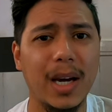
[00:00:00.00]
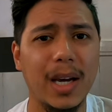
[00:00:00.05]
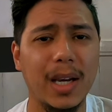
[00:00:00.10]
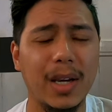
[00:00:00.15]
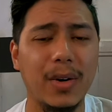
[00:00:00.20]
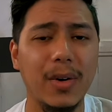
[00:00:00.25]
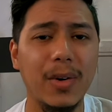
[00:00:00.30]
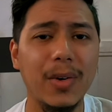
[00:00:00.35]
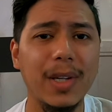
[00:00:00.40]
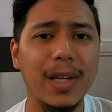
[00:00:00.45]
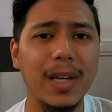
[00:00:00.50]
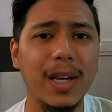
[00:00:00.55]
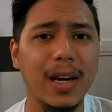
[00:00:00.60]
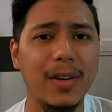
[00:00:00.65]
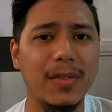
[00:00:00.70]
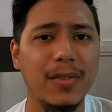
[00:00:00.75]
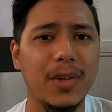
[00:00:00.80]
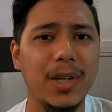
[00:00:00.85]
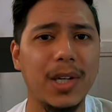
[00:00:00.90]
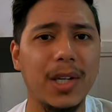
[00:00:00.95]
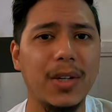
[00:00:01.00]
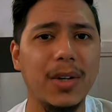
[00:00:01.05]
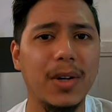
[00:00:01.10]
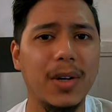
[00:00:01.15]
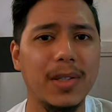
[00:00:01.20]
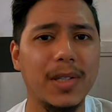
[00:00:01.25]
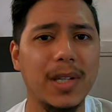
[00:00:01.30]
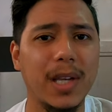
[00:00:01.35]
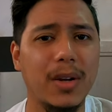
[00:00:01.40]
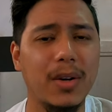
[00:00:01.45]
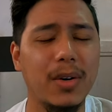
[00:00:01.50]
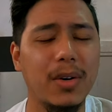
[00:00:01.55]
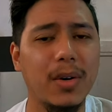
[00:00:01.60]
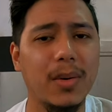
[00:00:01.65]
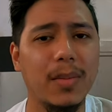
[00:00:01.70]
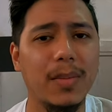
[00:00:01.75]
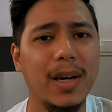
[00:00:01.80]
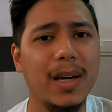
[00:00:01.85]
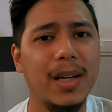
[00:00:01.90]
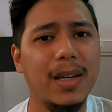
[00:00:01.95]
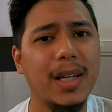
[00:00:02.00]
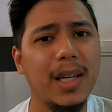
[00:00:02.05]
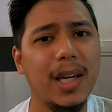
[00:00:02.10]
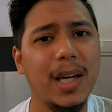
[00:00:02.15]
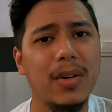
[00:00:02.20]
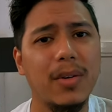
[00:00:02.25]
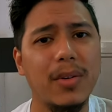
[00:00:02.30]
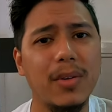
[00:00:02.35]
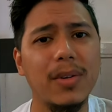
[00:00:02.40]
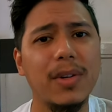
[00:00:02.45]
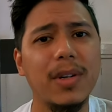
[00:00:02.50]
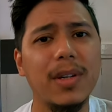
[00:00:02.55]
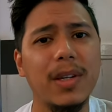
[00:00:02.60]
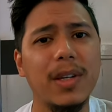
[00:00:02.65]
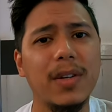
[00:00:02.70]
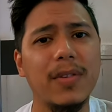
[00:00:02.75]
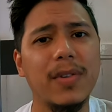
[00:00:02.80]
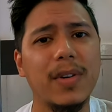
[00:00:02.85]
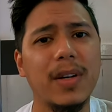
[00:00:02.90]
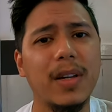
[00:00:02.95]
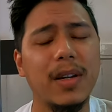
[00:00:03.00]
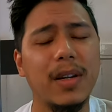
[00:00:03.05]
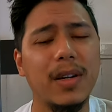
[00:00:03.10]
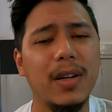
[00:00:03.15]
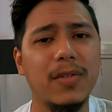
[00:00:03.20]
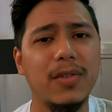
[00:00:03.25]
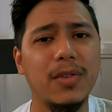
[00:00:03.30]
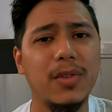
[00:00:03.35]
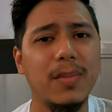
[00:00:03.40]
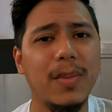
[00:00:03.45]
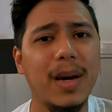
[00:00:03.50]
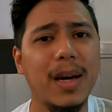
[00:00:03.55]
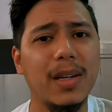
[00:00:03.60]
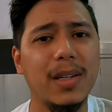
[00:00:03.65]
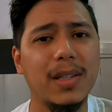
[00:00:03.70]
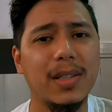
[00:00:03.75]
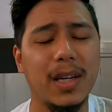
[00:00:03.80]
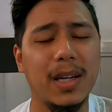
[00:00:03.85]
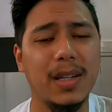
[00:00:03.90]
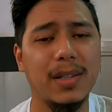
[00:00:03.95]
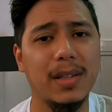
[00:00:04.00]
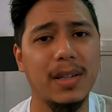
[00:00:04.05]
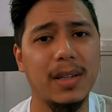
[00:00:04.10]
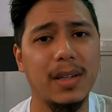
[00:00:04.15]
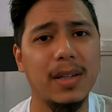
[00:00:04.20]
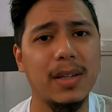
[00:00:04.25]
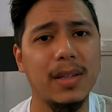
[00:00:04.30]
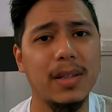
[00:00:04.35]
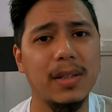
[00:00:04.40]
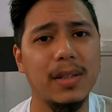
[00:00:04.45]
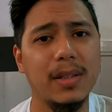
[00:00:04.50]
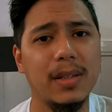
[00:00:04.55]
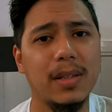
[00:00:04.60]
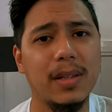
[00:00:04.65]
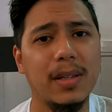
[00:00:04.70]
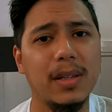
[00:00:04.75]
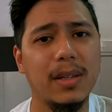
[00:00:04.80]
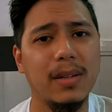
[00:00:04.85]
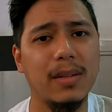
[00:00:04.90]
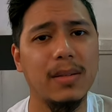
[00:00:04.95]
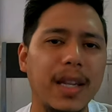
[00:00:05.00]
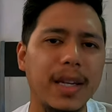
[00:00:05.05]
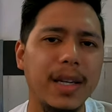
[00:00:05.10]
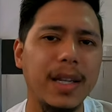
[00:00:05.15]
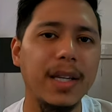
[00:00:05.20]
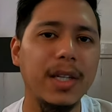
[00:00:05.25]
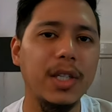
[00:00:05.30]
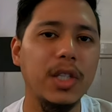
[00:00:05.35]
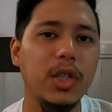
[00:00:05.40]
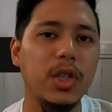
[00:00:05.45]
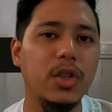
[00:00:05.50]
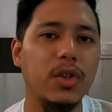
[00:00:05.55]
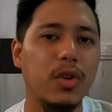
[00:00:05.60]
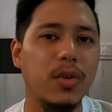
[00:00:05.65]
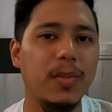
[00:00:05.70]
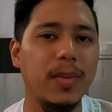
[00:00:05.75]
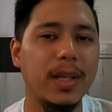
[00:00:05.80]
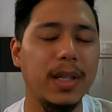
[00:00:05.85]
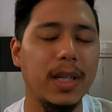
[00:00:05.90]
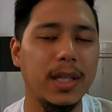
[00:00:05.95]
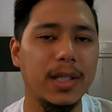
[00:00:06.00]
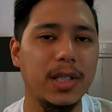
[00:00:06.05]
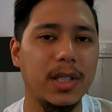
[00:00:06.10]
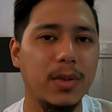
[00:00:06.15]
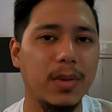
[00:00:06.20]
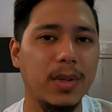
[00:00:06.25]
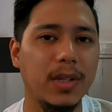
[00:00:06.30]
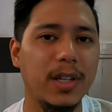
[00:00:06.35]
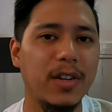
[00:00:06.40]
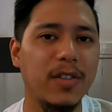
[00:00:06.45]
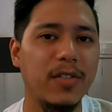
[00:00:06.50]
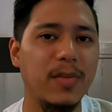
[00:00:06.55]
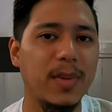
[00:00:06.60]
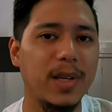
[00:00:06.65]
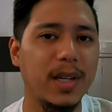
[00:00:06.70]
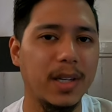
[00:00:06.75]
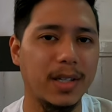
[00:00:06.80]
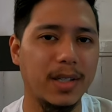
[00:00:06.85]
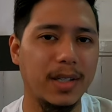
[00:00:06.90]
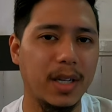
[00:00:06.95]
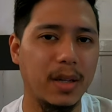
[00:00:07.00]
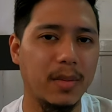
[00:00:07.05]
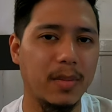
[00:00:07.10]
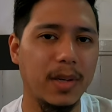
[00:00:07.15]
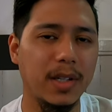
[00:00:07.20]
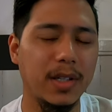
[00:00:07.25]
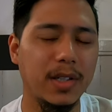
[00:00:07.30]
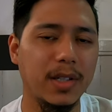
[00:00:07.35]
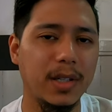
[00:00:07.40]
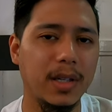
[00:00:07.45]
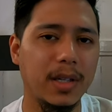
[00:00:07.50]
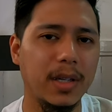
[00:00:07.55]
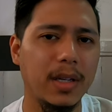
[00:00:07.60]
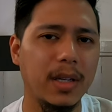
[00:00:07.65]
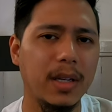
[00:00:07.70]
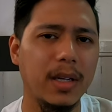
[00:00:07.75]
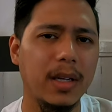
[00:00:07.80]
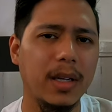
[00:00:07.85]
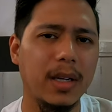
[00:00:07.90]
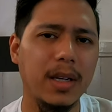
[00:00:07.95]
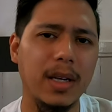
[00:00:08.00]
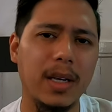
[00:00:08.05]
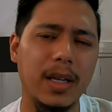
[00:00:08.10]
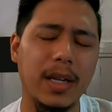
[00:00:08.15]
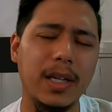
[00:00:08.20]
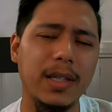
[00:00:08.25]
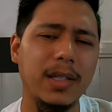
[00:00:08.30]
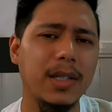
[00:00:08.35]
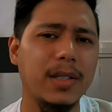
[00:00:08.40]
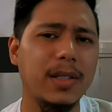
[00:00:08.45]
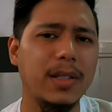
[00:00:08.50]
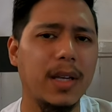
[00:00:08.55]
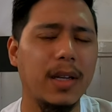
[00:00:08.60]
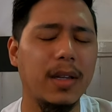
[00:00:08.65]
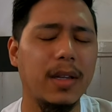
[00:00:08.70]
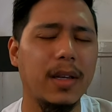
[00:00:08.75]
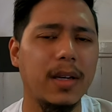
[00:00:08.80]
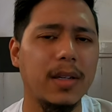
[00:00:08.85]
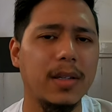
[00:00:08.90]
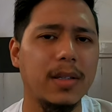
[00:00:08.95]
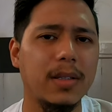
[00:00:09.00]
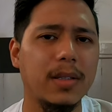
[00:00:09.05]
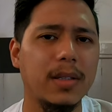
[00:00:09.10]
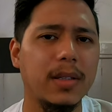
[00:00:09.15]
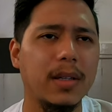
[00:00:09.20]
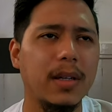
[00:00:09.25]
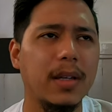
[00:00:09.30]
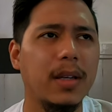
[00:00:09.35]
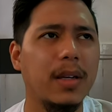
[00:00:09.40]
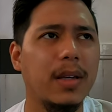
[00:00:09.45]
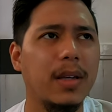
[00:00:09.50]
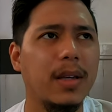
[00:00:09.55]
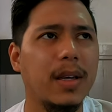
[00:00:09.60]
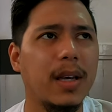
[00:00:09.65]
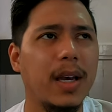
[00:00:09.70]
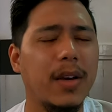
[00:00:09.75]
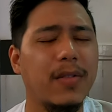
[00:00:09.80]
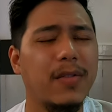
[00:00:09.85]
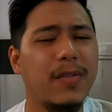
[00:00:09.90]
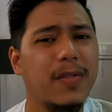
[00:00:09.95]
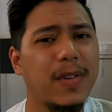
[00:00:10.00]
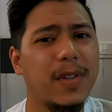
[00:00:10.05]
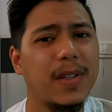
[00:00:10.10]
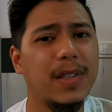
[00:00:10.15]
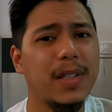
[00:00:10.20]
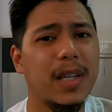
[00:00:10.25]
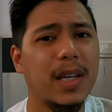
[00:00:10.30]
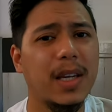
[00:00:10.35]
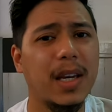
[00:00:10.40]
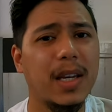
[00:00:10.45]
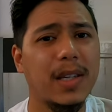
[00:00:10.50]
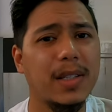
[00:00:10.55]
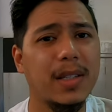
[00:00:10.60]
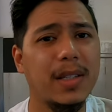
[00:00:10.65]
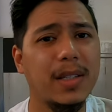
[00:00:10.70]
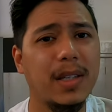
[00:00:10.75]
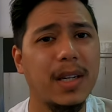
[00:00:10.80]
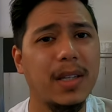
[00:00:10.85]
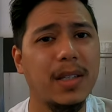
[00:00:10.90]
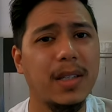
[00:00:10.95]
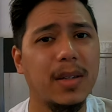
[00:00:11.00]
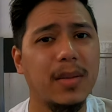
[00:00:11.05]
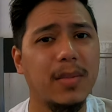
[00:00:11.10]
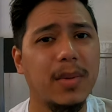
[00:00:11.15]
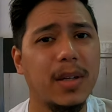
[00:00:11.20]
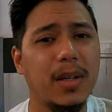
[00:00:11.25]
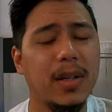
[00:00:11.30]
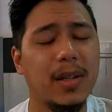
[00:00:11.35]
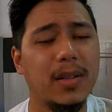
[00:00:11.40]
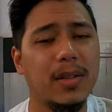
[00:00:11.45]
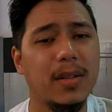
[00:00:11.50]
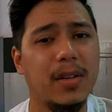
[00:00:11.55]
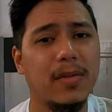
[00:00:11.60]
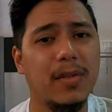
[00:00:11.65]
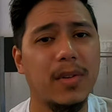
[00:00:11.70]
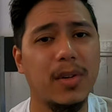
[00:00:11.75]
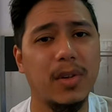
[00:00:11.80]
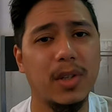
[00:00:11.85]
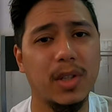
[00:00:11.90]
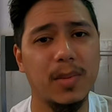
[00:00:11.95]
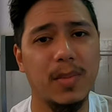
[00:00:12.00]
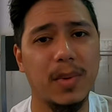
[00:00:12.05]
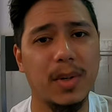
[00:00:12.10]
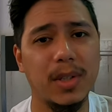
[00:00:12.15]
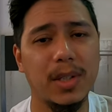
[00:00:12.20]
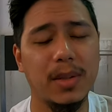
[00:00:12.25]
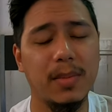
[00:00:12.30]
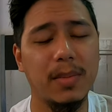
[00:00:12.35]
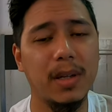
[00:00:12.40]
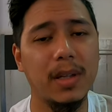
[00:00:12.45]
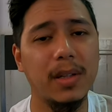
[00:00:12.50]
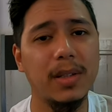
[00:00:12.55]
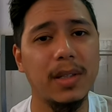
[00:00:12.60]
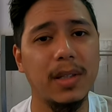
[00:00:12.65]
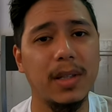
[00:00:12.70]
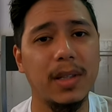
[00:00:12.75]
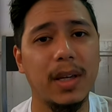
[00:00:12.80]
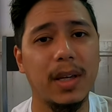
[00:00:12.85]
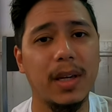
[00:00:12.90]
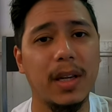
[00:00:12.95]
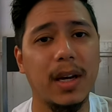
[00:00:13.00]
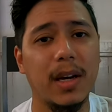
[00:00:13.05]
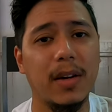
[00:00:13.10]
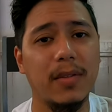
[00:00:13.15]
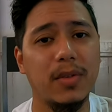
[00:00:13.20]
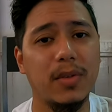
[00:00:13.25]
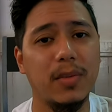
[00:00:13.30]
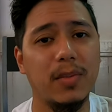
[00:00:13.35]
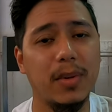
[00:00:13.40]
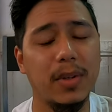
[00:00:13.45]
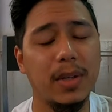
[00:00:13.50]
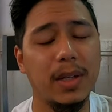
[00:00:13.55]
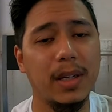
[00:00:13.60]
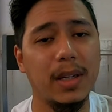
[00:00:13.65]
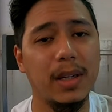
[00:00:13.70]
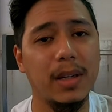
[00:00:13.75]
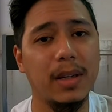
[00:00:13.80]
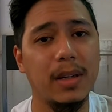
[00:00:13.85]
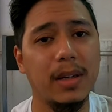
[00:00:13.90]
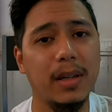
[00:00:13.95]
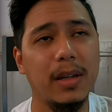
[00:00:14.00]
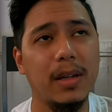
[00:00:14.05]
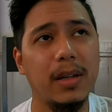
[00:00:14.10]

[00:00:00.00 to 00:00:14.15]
I already have 3 dogs at home and they are already difficult enough to manage as it is. Then she told me that she will give me her Dalmatian. And I just said yes. At first, I hesitated because of the responsibility that I have to put in.